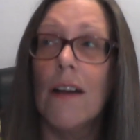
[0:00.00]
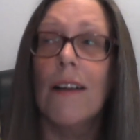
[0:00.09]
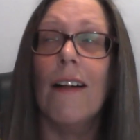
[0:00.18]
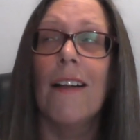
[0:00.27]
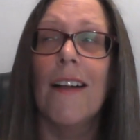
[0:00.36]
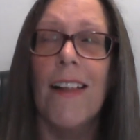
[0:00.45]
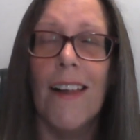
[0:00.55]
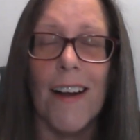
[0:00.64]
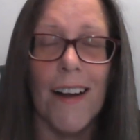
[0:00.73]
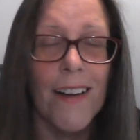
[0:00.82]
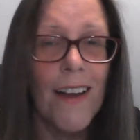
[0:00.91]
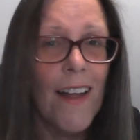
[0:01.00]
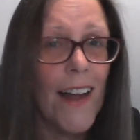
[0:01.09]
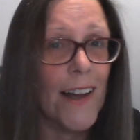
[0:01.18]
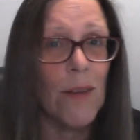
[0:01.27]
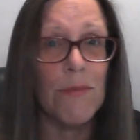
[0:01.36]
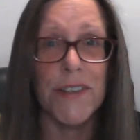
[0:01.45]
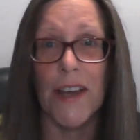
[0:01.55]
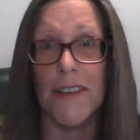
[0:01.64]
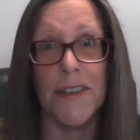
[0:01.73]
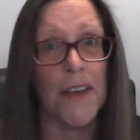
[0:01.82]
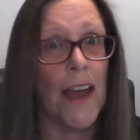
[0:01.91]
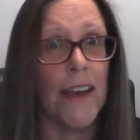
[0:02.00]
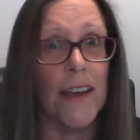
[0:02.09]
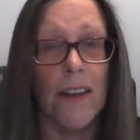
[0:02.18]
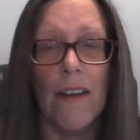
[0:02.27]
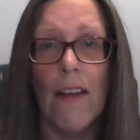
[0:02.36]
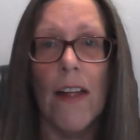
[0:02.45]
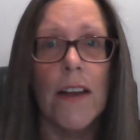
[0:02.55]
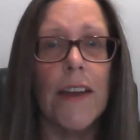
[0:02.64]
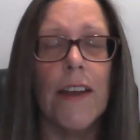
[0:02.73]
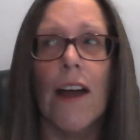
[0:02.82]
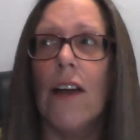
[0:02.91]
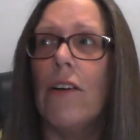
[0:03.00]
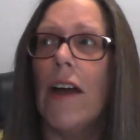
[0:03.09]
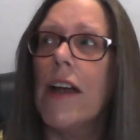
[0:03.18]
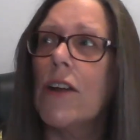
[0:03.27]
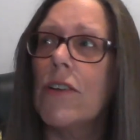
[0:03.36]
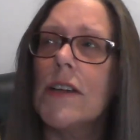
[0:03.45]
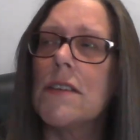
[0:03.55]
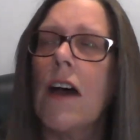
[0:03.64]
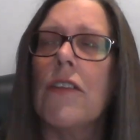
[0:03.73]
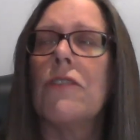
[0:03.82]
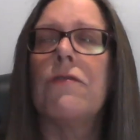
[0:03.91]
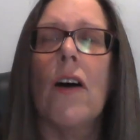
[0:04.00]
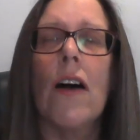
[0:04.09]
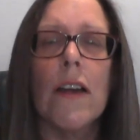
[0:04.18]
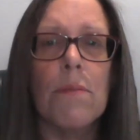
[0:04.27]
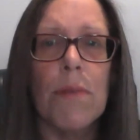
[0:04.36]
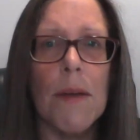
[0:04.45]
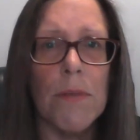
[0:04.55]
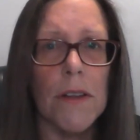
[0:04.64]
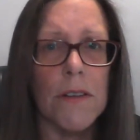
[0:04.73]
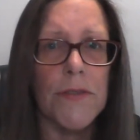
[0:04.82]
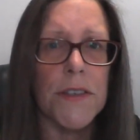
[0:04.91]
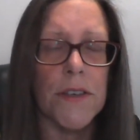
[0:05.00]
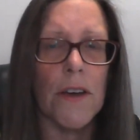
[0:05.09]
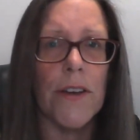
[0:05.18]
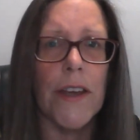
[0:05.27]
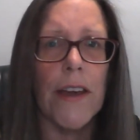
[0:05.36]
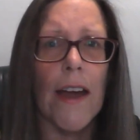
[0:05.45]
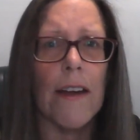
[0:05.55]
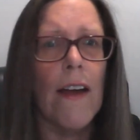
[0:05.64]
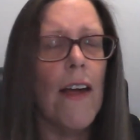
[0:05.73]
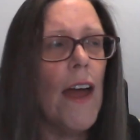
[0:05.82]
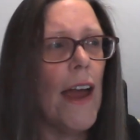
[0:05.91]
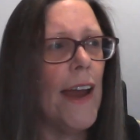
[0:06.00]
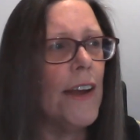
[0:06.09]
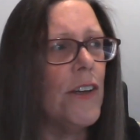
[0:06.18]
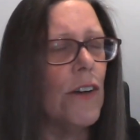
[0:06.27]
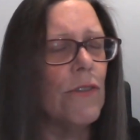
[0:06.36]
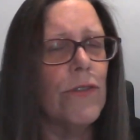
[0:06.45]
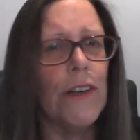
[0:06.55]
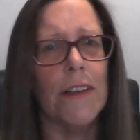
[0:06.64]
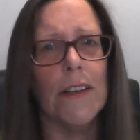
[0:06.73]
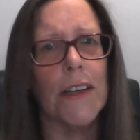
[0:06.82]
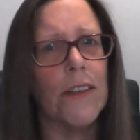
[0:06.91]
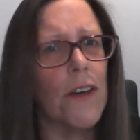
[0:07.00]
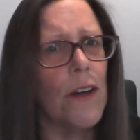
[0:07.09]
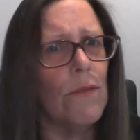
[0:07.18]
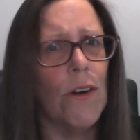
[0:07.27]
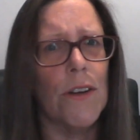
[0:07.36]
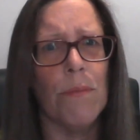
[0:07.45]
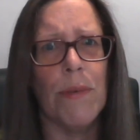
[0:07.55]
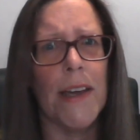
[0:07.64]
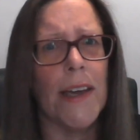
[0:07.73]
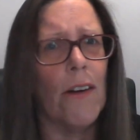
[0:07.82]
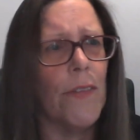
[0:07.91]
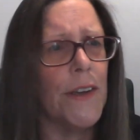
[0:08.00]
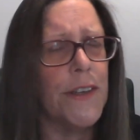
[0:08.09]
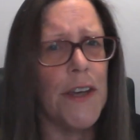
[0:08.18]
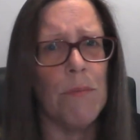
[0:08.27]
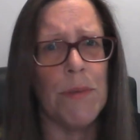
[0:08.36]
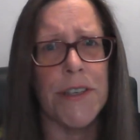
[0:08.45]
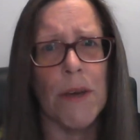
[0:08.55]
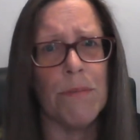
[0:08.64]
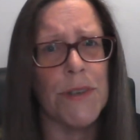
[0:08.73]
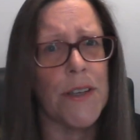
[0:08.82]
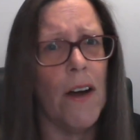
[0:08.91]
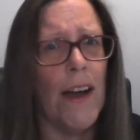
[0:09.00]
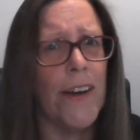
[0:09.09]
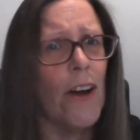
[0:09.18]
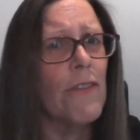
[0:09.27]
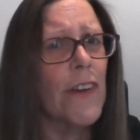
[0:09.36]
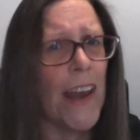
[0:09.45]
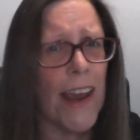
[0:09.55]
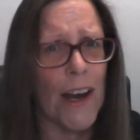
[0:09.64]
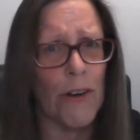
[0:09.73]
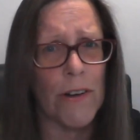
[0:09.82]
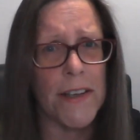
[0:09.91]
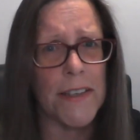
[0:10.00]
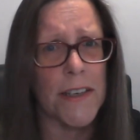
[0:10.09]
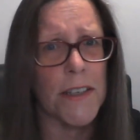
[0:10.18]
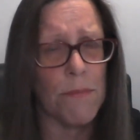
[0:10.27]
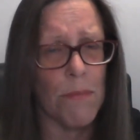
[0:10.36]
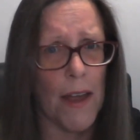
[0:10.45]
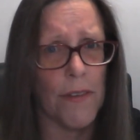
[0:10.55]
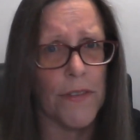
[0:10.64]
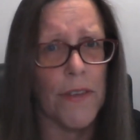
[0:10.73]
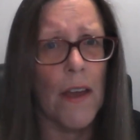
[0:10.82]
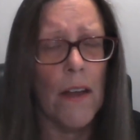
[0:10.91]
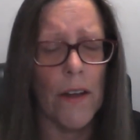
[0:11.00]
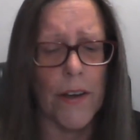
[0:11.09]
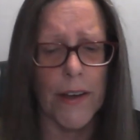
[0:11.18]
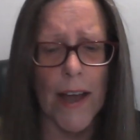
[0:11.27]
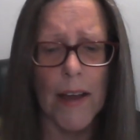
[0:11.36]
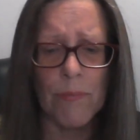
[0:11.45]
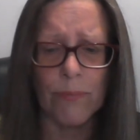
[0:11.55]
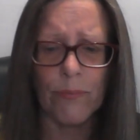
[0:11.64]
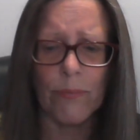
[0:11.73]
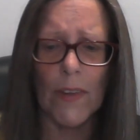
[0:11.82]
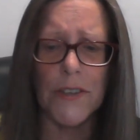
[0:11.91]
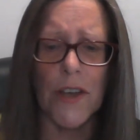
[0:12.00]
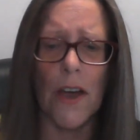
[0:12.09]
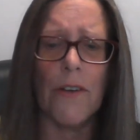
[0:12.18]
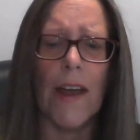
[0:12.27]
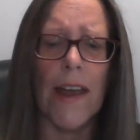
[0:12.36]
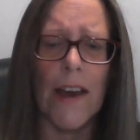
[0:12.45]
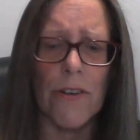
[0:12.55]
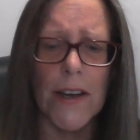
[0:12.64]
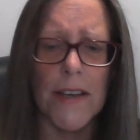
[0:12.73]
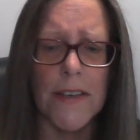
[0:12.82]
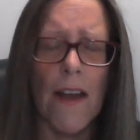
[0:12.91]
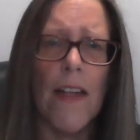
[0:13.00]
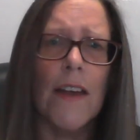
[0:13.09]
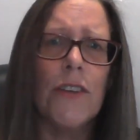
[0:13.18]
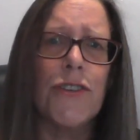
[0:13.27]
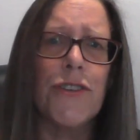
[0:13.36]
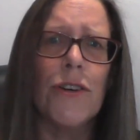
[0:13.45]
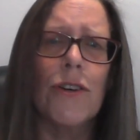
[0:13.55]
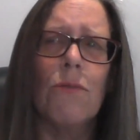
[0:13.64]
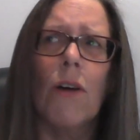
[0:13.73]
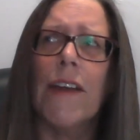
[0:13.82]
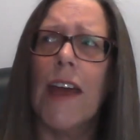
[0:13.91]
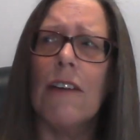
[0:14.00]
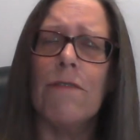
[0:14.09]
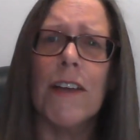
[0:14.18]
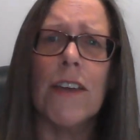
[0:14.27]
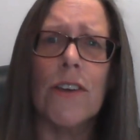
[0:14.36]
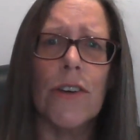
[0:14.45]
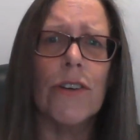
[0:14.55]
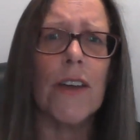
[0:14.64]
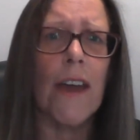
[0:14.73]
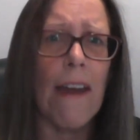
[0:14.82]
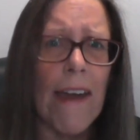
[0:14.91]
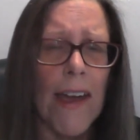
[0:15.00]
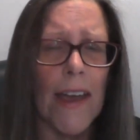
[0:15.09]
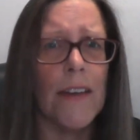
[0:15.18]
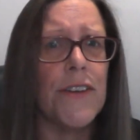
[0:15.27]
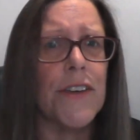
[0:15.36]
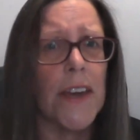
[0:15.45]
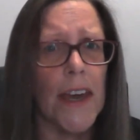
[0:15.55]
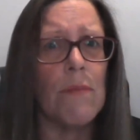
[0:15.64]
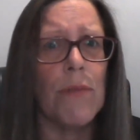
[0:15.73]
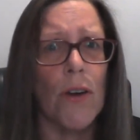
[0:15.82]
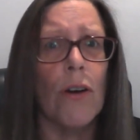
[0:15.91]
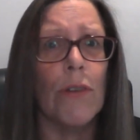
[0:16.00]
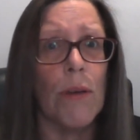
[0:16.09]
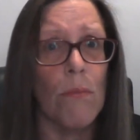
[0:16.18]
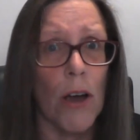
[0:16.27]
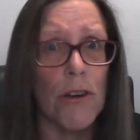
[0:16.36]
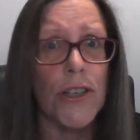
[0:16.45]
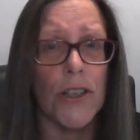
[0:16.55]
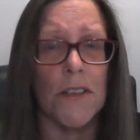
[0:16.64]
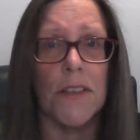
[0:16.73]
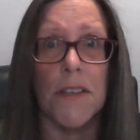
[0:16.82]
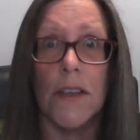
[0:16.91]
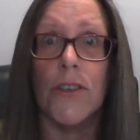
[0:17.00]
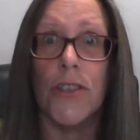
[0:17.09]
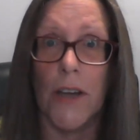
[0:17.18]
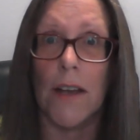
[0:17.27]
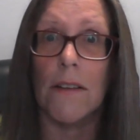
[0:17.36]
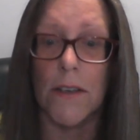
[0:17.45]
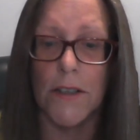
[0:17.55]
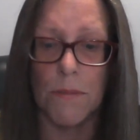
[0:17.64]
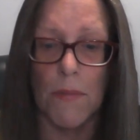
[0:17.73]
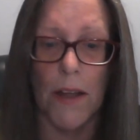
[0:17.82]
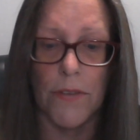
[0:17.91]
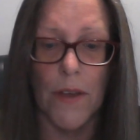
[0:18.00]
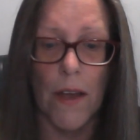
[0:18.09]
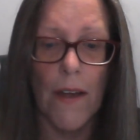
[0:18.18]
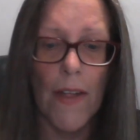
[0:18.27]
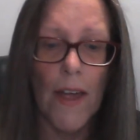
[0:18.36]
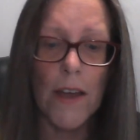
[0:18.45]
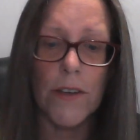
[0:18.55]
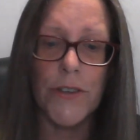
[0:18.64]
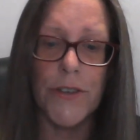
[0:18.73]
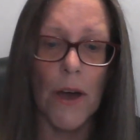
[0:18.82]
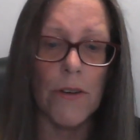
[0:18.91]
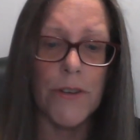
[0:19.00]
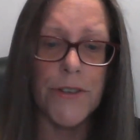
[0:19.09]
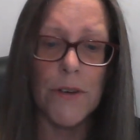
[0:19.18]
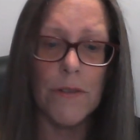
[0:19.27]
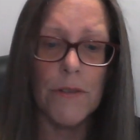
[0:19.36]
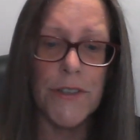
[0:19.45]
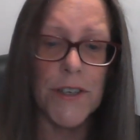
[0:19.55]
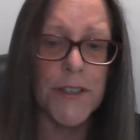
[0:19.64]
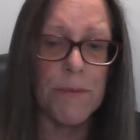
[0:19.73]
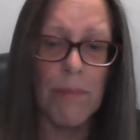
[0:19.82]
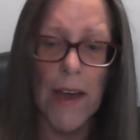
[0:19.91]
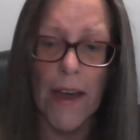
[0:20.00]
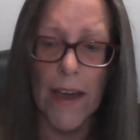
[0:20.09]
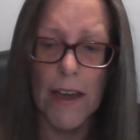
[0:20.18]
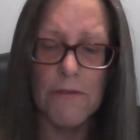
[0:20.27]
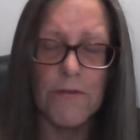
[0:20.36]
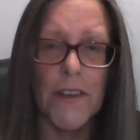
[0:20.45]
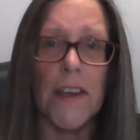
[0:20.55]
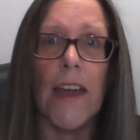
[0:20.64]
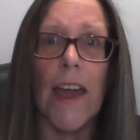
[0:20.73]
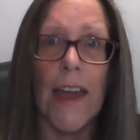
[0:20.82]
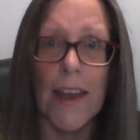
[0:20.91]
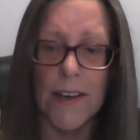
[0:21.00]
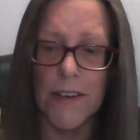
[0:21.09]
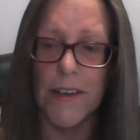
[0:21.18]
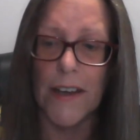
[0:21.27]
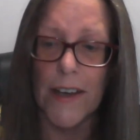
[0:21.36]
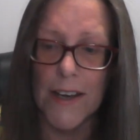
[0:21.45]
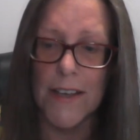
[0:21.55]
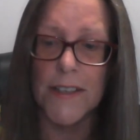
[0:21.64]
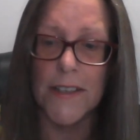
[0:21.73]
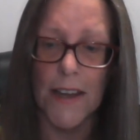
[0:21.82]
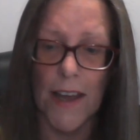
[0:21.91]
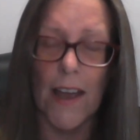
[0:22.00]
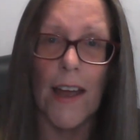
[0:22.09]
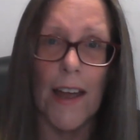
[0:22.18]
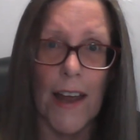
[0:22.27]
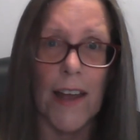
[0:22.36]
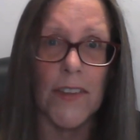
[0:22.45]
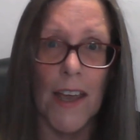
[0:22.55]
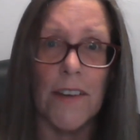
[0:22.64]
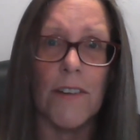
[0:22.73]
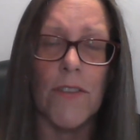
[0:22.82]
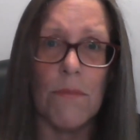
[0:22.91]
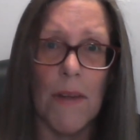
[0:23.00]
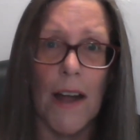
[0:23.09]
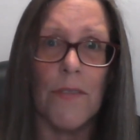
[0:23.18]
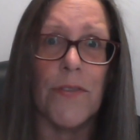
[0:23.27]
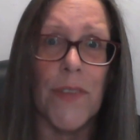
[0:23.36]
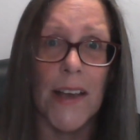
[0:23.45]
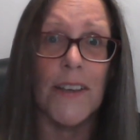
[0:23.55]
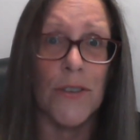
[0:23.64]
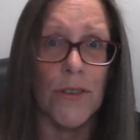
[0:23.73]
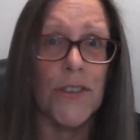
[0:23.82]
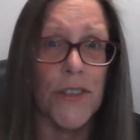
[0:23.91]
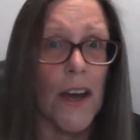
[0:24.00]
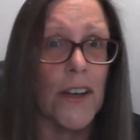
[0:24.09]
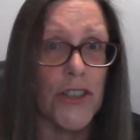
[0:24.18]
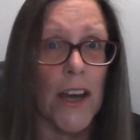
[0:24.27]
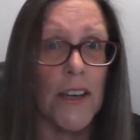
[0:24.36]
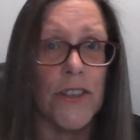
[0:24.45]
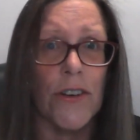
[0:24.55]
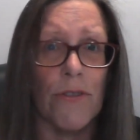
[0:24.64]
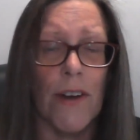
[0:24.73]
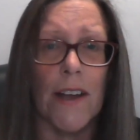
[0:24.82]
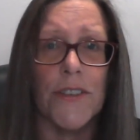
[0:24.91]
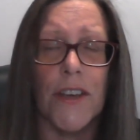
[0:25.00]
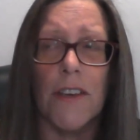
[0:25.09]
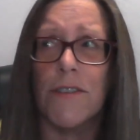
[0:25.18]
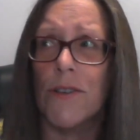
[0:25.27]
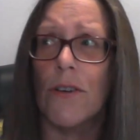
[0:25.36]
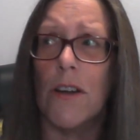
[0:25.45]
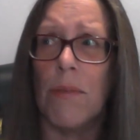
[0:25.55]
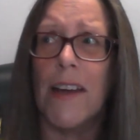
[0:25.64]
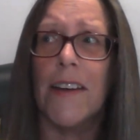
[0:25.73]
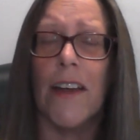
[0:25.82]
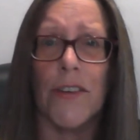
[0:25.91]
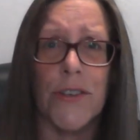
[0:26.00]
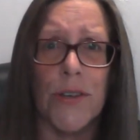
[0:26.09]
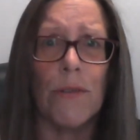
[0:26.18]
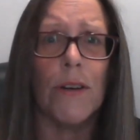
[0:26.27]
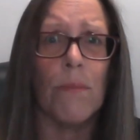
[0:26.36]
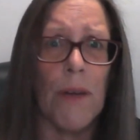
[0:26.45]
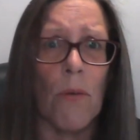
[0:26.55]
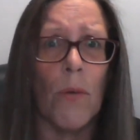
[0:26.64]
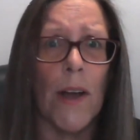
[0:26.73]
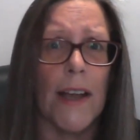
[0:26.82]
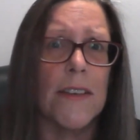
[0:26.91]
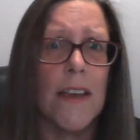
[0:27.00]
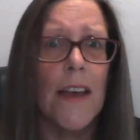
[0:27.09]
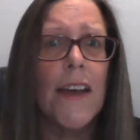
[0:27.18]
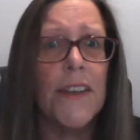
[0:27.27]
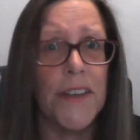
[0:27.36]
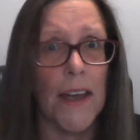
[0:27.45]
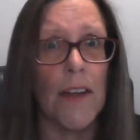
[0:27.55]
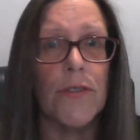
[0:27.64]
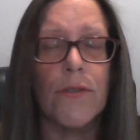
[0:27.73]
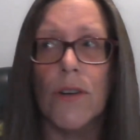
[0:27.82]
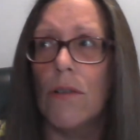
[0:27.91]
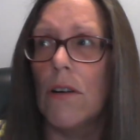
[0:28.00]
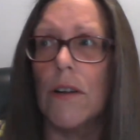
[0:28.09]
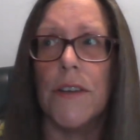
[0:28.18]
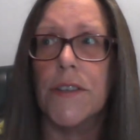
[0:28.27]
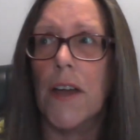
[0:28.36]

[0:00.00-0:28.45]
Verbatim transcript: and I'm just going to say it. You know, Aries are the fire people of the zodiac, and you really don't want to be on the temper temper side of an Aries this month. Okay? So, Aries, do whatever you can to keep your emotions in check this month. Don't despair, for the end is at the end of the month, things do start changing around. So you've still got about another two and a bit weeks to get through all this